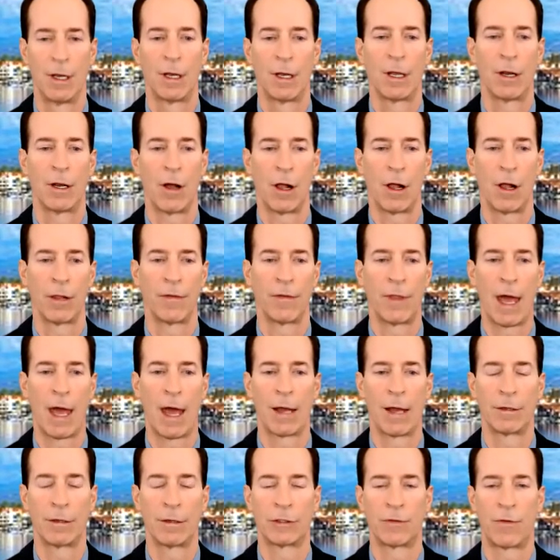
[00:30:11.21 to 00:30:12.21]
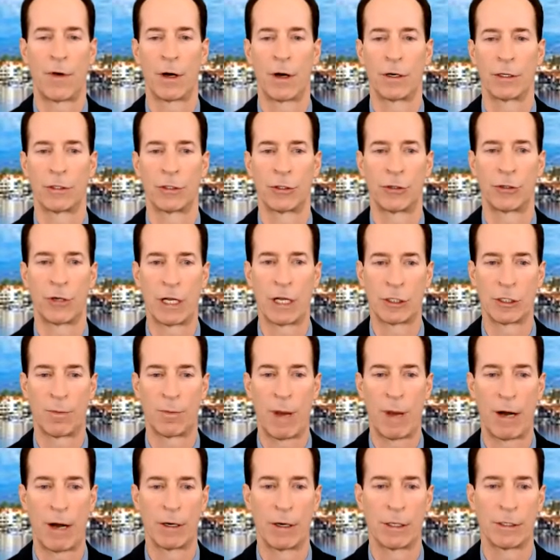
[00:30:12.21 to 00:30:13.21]
and all of that as far as
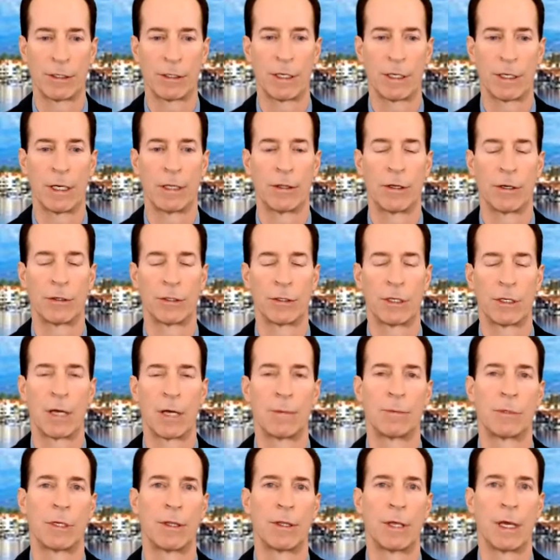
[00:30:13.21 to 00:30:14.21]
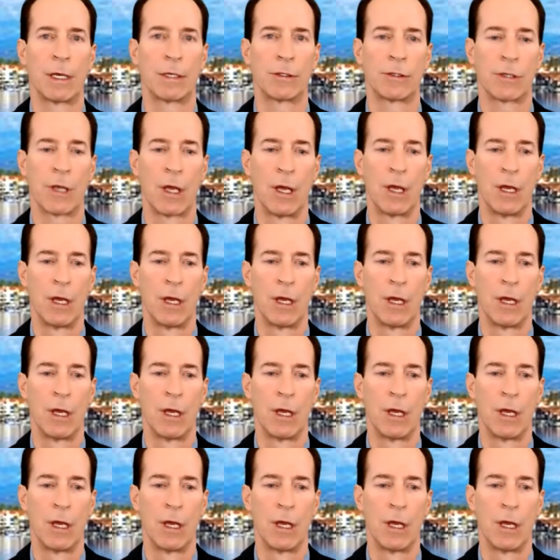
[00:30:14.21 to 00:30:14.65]
transparency, those types of things.